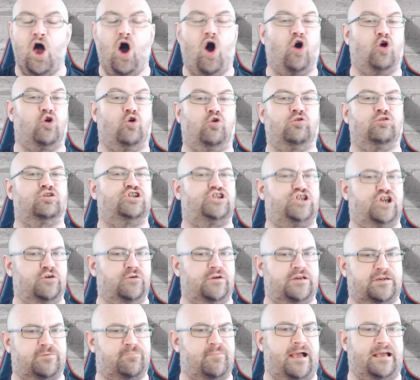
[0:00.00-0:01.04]
on all
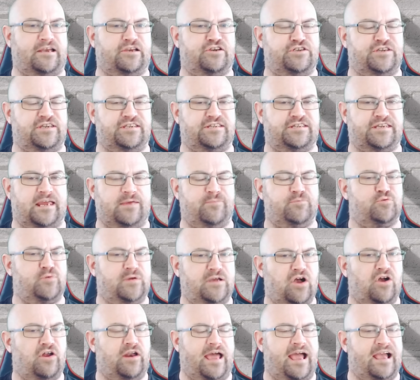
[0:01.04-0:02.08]
Jewish matters, it seems, we
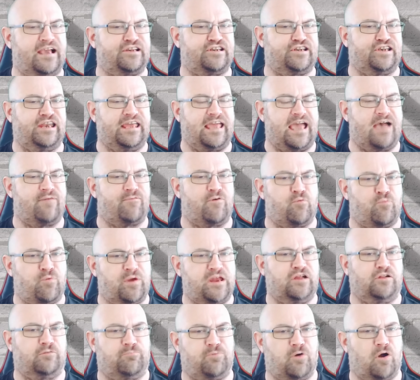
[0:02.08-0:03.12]
can't actually have a
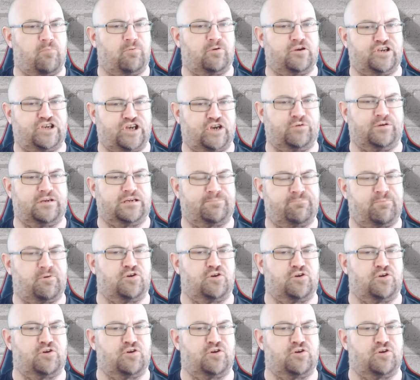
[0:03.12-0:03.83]
real proper Jewish